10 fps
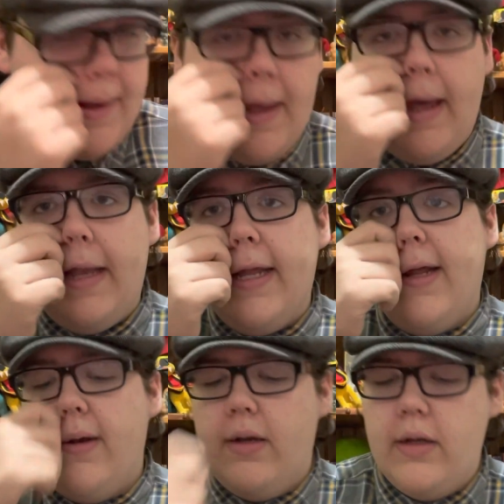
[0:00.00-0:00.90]
And
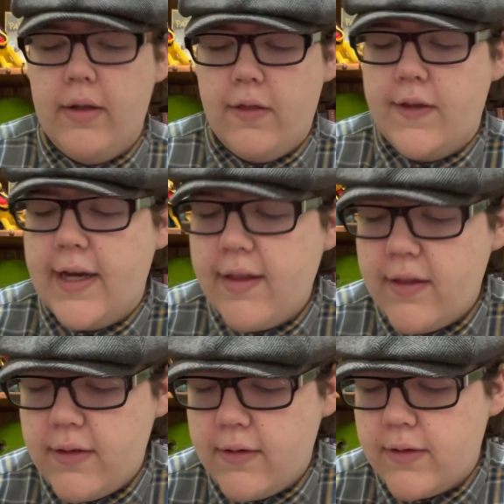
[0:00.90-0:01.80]
then the
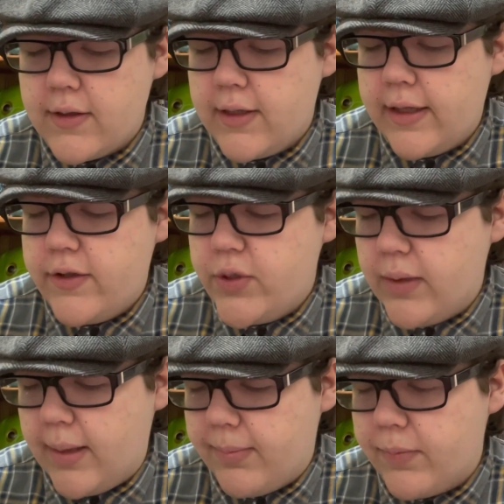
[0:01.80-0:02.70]
next 2
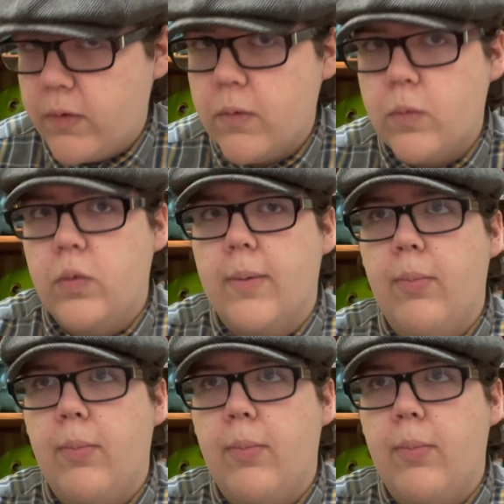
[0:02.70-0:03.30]
albums were a